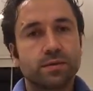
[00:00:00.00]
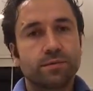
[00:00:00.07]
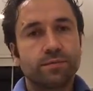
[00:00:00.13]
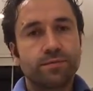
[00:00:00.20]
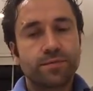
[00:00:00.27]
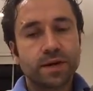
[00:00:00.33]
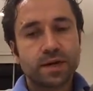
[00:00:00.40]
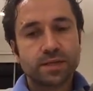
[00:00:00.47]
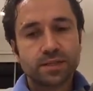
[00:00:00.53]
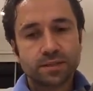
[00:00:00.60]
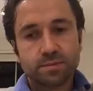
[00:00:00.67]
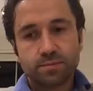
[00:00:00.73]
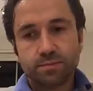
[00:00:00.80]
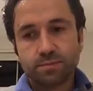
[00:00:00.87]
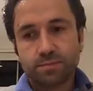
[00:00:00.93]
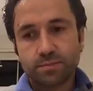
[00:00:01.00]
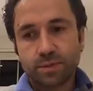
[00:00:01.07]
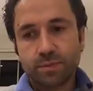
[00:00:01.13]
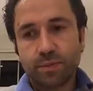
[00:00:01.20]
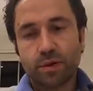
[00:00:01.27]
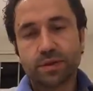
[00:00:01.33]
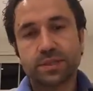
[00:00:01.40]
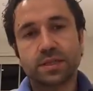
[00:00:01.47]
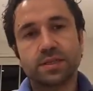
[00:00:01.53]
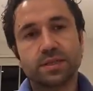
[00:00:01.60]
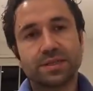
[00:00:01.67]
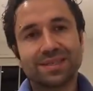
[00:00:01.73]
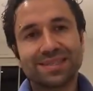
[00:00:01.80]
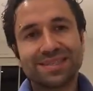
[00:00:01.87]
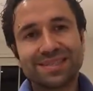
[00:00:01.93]
First deposit,
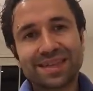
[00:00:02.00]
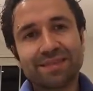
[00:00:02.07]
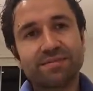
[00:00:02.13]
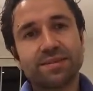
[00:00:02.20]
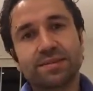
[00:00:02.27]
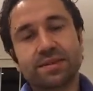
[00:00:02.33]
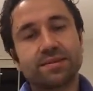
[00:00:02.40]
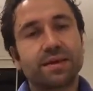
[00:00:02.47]
seventy